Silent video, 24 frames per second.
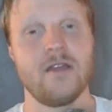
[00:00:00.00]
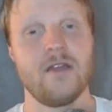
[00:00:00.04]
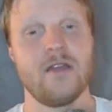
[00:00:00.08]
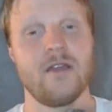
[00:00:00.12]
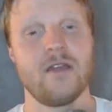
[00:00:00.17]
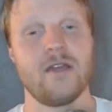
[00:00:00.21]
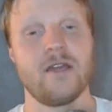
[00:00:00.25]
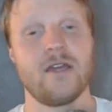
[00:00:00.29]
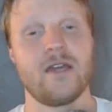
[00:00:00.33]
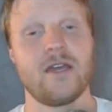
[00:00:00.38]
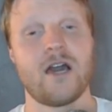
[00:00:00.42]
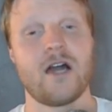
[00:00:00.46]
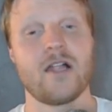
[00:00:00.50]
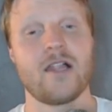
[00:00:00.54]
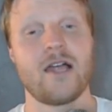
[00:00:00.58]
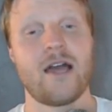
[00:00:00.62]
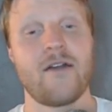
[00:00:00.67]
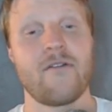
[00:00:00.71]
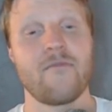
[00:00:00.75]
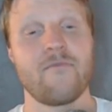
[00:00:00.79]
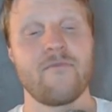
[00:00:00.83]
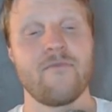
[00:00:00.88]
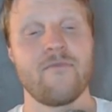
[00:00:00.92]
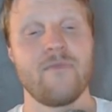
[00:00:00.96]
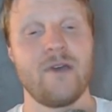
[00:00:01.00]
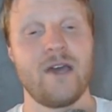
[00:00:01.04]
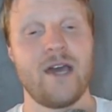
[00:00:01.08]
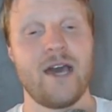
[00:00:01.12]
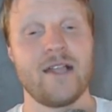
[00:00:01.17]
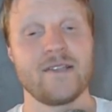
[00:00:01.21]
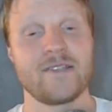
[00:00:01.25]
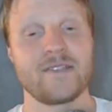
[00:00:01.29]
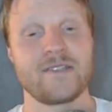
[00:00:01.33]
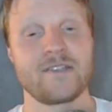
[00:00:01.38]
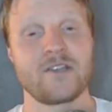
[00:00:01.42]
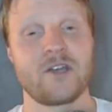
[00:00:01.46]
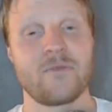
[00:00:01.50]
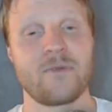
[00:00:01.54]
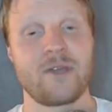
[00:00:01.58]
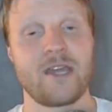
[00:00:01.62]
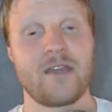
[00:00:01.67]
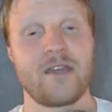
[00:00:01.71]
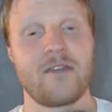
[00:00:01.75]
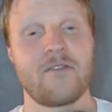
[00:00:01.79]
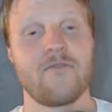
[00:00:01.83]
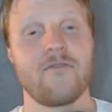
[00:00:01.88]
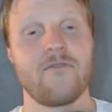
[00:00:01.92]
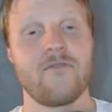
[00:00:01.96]
I'll have Alisson coming
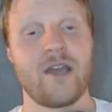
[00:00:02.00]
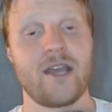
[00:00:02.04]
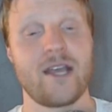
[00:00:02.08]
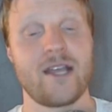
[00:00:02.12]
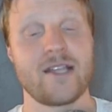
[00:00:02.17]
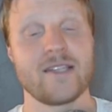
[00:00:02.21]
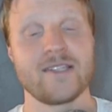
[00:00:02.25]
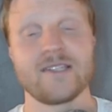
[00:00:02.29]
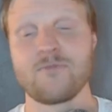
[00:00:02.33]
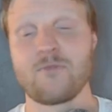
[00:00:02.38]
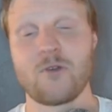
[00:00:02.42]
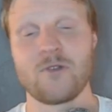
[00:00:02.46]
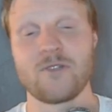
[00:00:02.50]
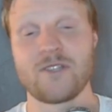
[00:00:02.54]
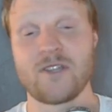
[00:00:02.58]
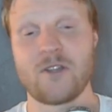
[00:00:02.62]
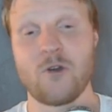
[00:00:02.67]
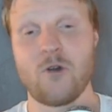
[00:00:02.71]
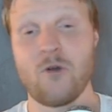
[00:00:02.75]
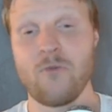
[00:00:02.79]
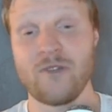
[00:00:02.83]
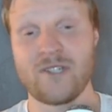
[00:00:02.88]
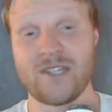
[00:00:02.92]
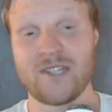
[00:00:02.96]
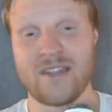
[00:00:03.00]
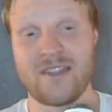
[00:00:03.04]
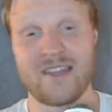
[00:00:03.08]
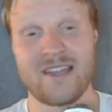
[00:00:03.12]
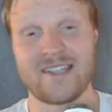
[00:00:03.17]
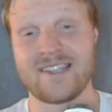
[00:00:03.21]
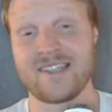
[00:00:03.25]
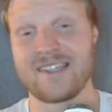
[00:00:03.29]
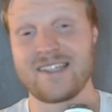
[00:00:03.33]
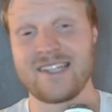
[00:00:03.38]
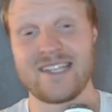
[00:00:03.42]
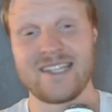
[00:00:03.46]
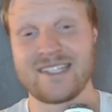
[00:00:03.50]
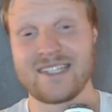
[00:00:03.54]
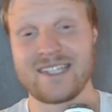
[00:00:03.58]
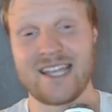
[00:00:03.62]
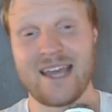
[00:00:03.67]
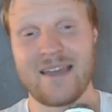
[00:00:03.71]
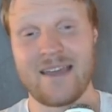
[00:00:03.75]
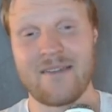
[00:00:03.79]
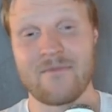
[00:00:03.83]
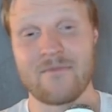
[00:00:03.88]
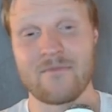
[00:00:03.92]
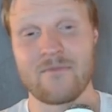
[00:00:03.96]
in against Spurs at home, which I think is a decent
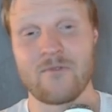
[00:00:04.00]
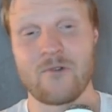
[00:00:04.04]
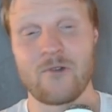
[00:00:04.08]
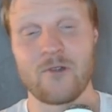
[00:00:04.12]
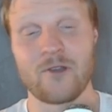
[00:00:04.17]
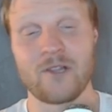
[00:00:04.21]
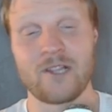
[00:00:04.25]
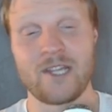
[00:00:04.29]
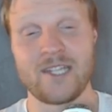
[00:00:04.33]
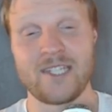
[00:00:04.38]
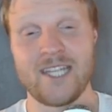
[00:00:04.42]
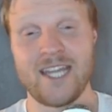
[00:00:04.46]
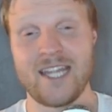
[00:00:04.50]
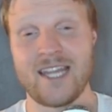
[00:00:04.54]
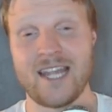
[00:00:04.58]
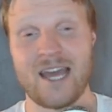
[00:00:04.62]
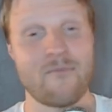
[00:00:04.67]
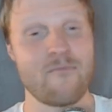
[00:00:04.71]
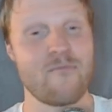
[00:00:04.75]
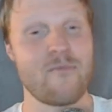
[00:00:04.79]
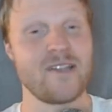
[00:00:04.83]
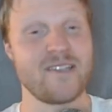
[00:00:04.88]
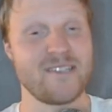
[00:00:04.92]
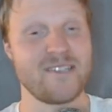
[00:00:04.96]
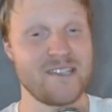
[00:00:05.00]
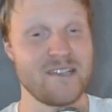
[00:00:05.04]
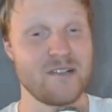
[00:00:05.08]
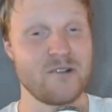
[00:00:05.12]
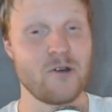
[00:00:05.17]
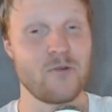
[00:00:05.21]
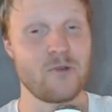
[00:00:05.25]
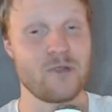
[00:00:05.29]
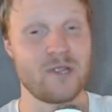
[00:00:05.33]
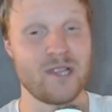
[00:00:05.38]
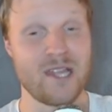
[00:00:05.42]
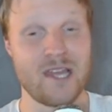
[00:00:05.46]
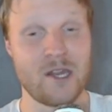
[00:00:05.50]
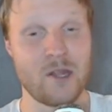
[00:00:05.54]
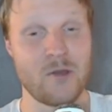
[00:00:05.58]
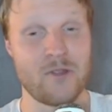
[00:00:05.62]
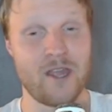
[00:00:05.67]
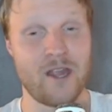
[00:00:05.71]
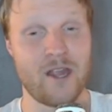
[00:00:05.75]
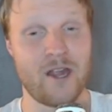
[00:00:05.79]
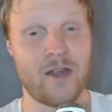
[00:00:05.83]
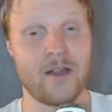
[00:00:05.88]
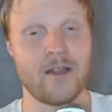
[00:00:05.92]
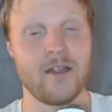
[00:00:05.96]
game for a clean sheet. I might still go with Leno
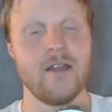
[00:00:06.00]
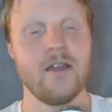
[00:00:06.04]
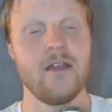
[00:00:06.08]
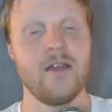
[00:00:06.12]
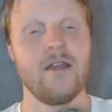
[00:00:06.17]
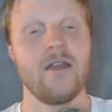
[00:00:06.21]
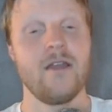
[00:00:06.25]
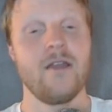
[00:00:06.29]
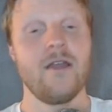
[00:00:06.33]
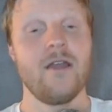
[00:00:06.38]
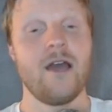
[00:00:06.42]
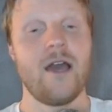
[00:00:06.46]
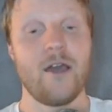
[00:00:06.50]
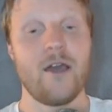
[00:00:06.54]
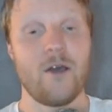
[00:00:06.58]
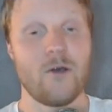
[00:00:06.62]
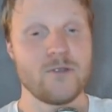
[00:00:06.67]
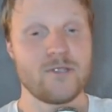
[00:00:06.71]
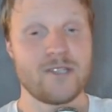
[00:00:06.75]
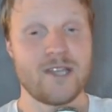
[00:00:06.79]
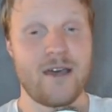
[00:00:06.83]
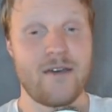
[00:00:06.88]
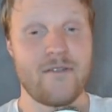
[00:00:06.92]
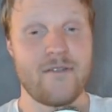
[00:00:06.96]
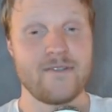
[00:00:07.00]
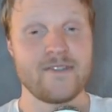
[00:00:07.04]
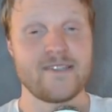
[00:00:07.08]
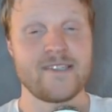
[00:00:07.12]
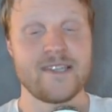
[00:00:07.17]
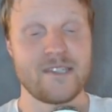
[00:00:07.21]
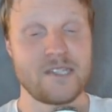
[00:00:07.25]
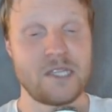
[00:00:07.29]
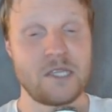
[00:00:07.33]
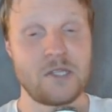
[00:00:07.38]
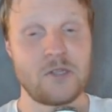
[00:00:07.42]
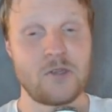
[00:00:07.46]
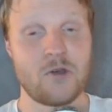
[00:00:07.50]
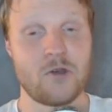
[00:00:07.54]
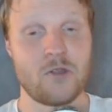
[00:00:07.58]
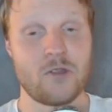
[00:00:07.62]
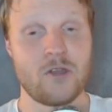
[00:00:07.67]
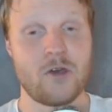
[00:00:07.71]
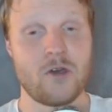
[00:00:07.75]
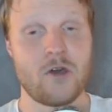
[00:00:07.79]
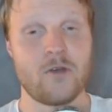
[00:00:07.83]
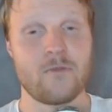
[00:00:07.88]
there. I also have Sessegnon on